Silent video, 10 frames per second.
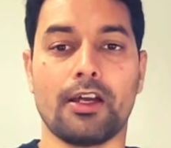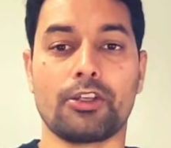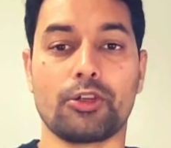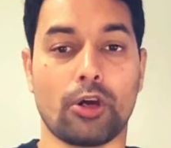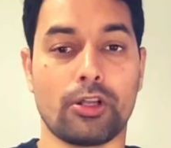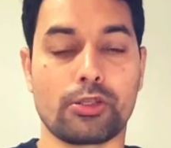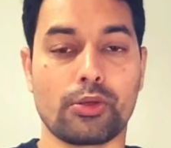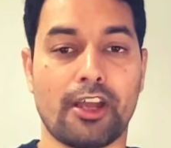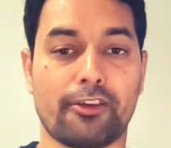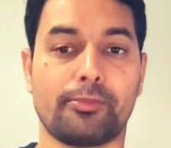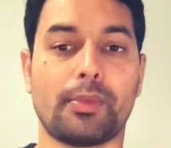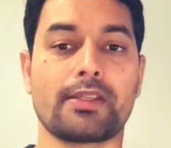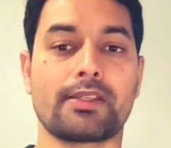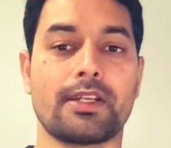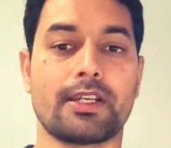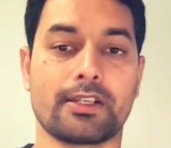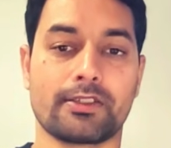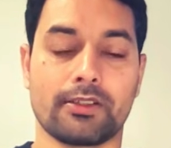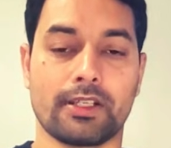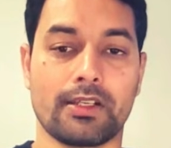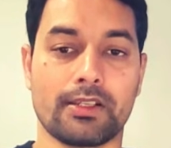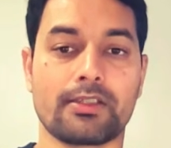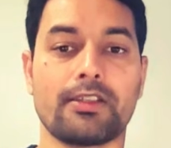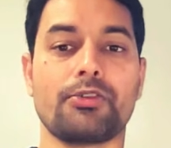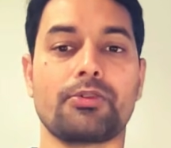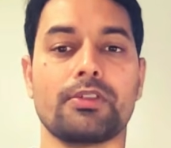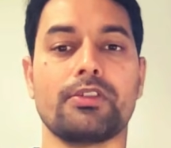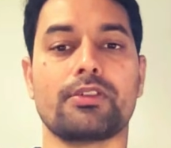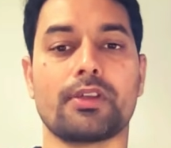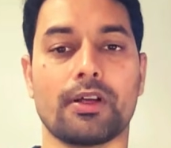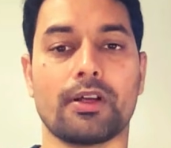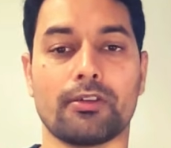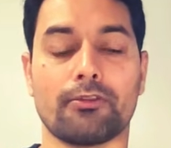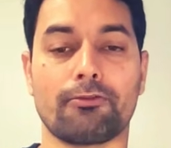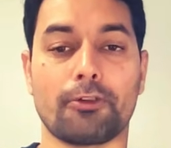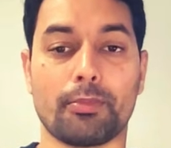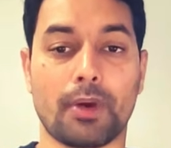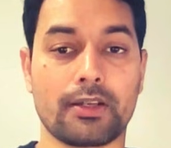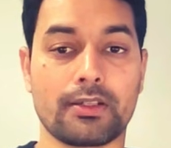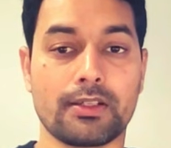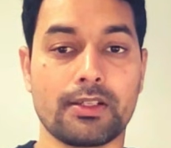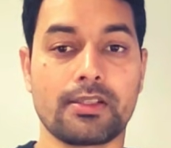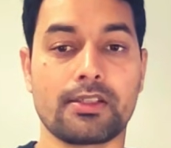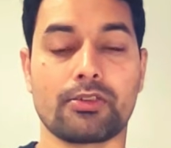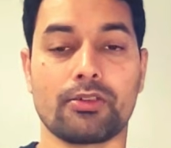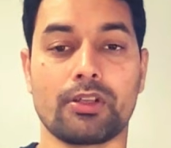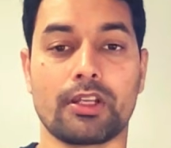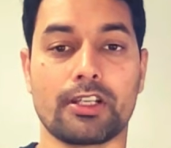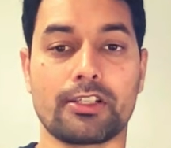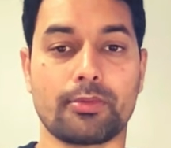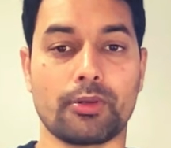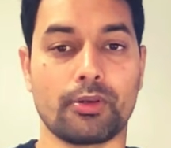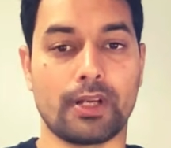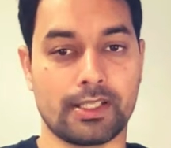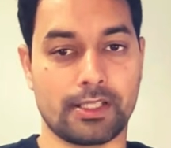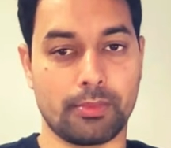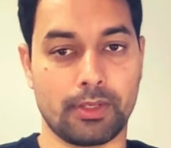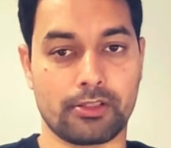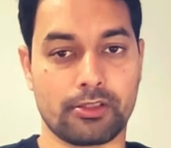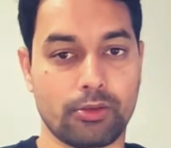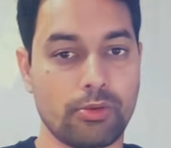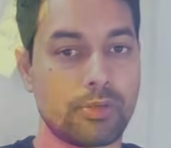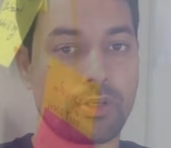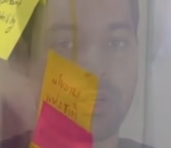You also have master data solutions from partners, so you can explore SAP Store.